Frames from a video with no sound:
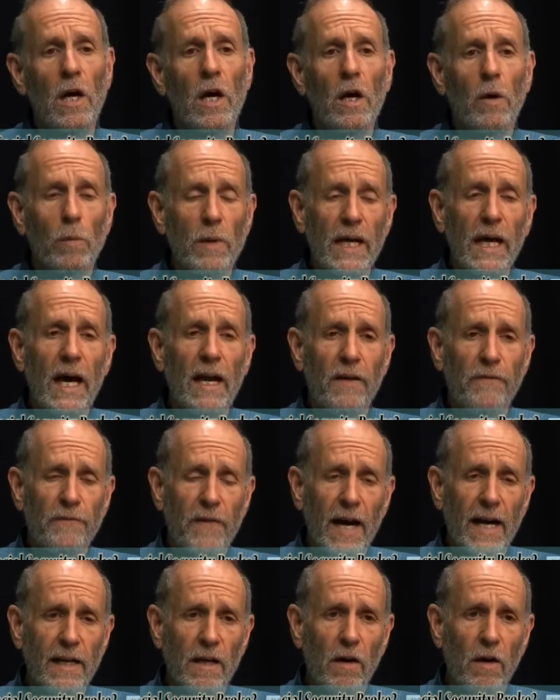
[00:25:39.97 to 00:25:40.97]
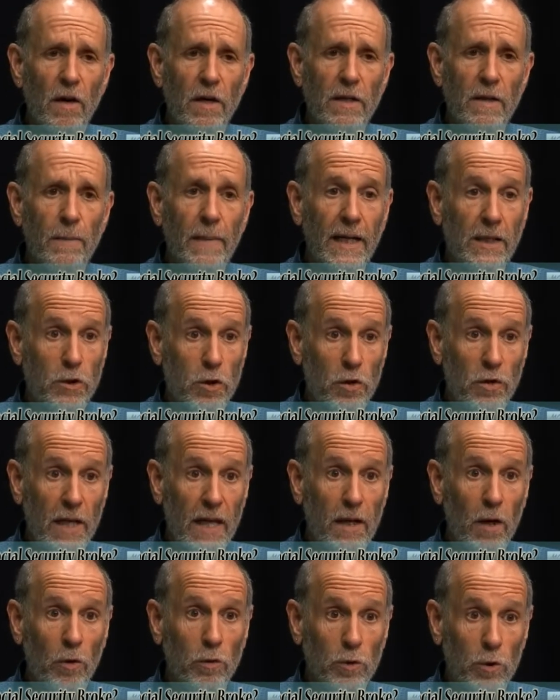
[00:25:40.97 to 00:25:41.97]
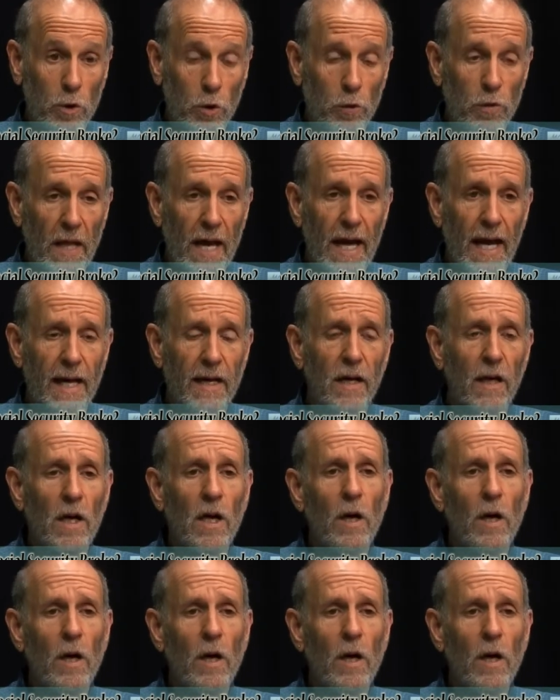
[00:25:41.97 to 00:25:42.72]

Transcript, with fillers: We got to fight hard to make sure they don't do that.